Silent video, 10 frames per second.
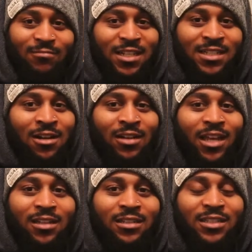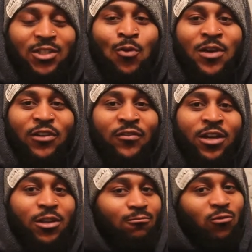that sounded like a So Much
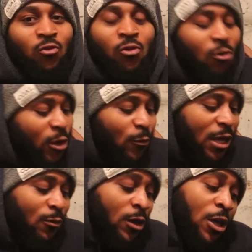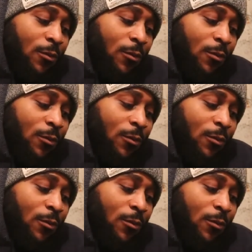Fun throwaway maybe.